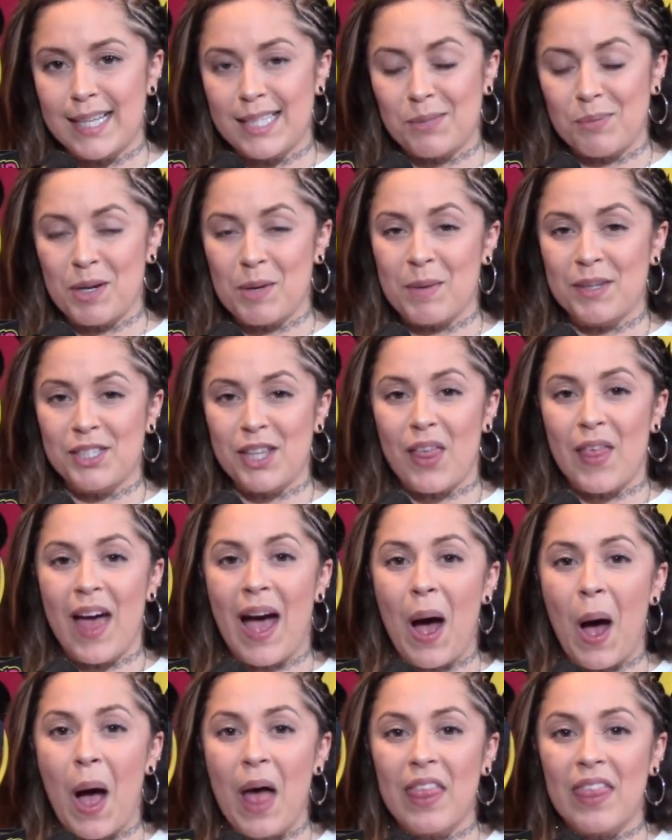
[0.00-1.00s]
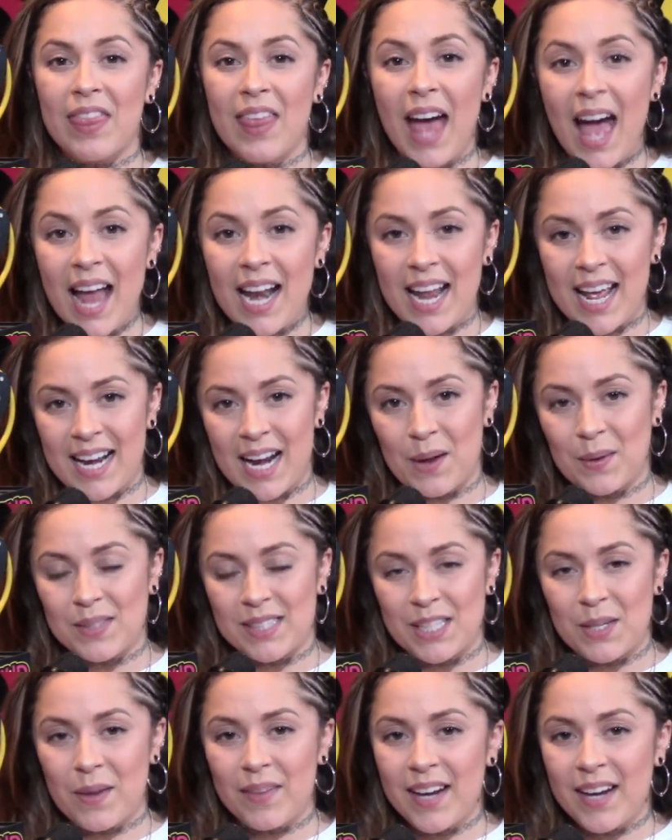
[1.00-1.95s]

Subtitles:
That's pretty much that on that. And I'll see you